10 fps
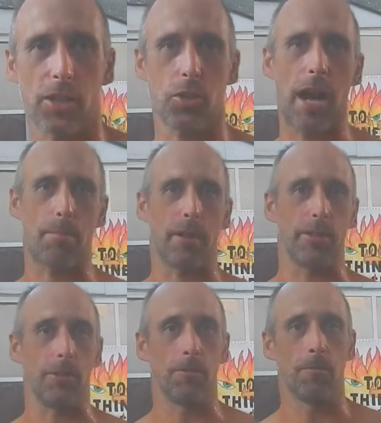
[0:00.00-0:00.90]
to crap on
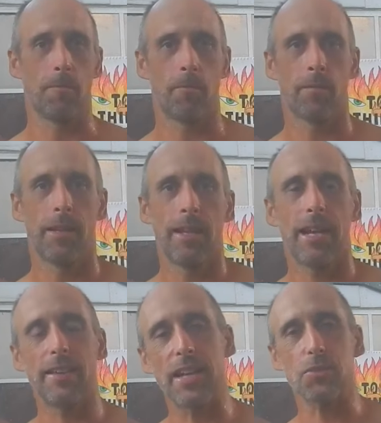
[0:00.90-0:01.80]
you.
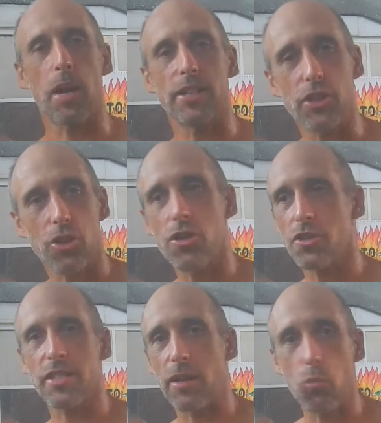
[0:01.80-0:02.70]
And that's why
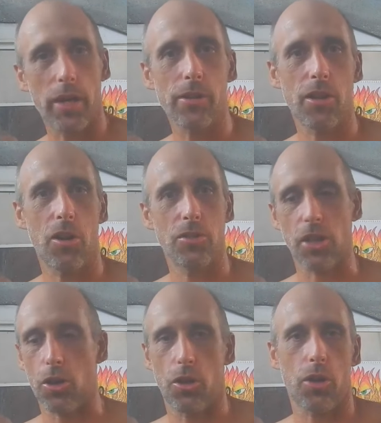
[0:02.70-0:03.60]
nerds and
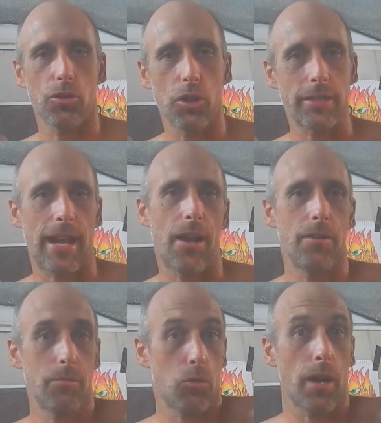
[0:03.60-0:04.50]
weirdos are, are looked
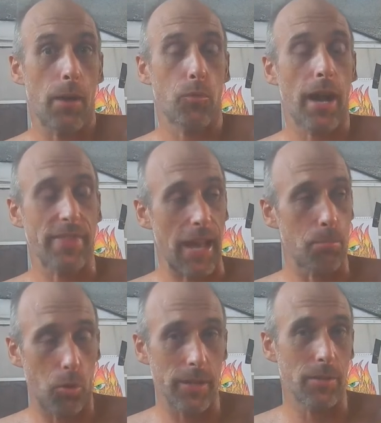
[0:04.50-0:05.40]
down. We're at, we're at
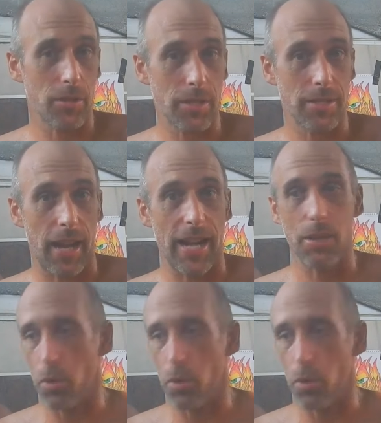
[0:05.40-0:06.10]
that point in our society